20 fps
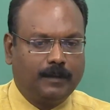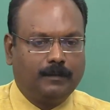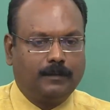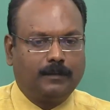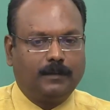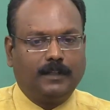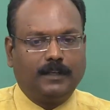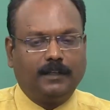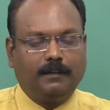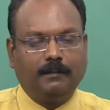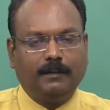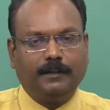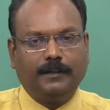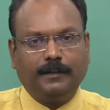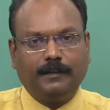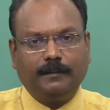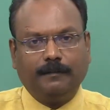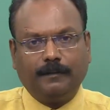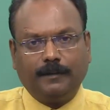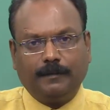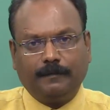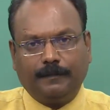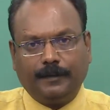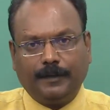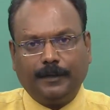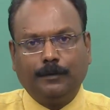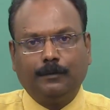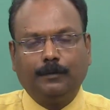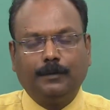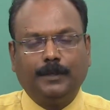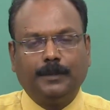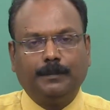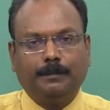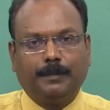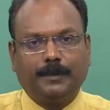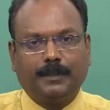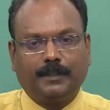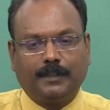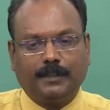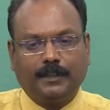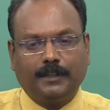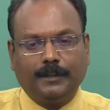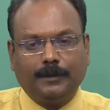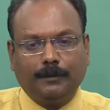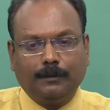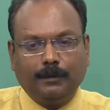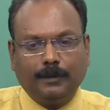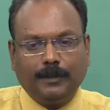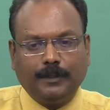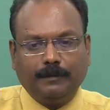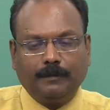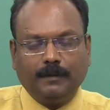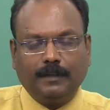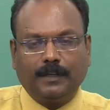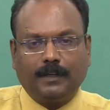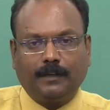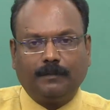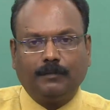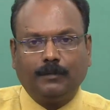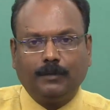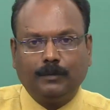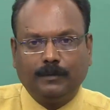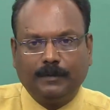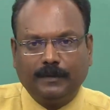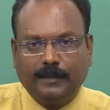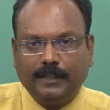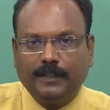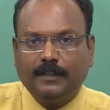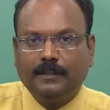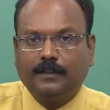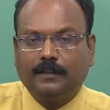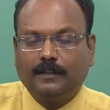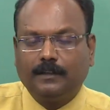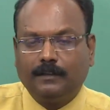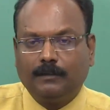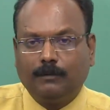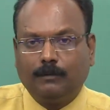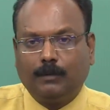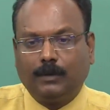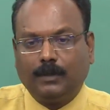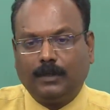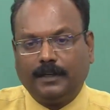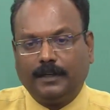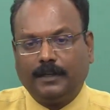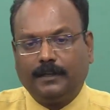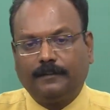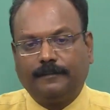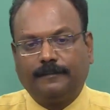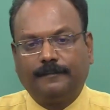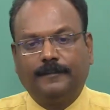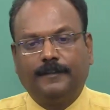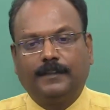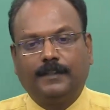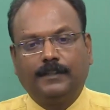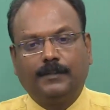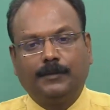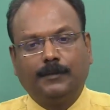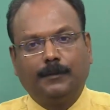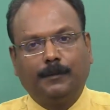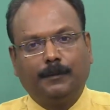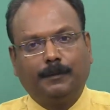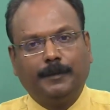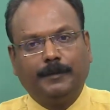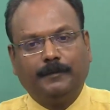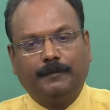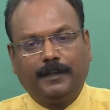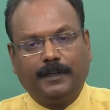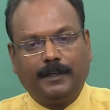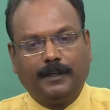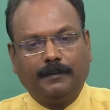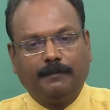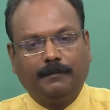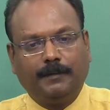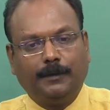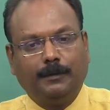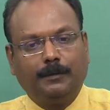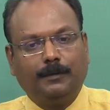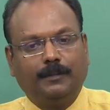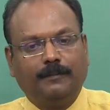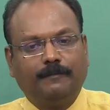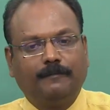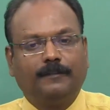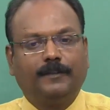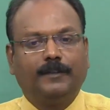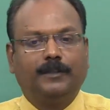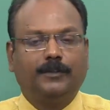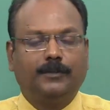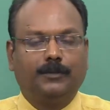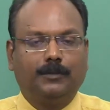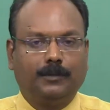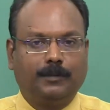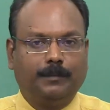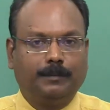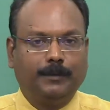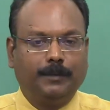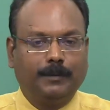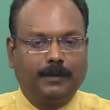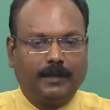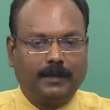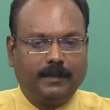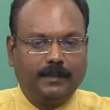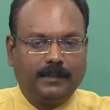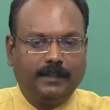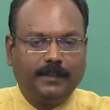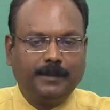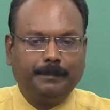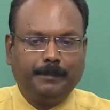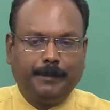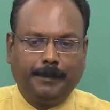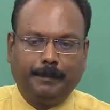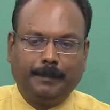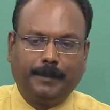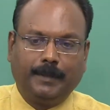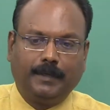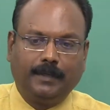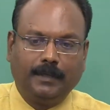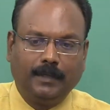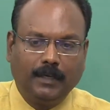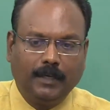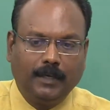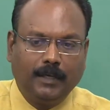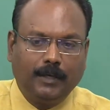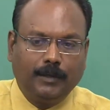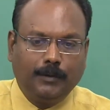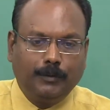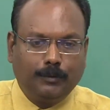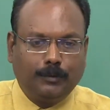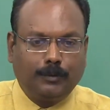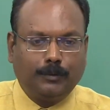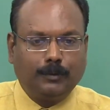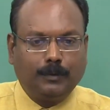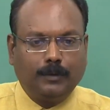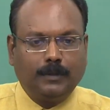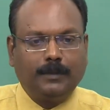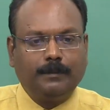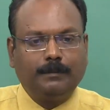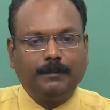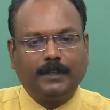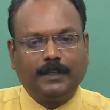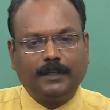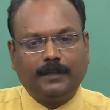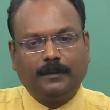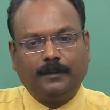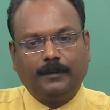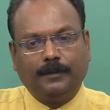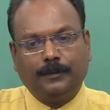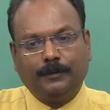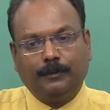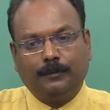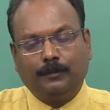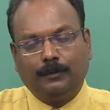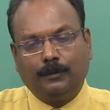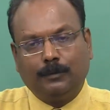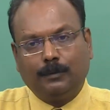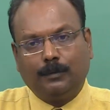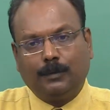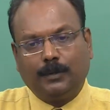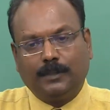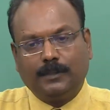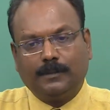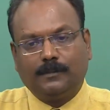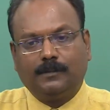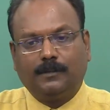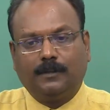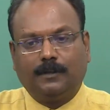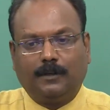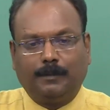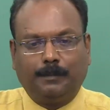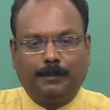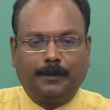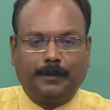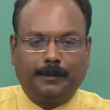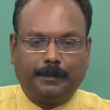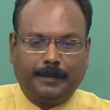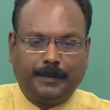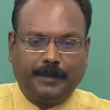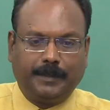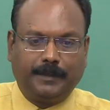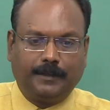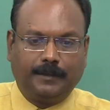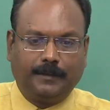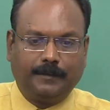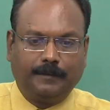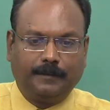So, that will give a very good impression. They do not even have to think what kind of dress you will be wearing when you come for the job. You are already prepared. You show them that you know what is appropriate.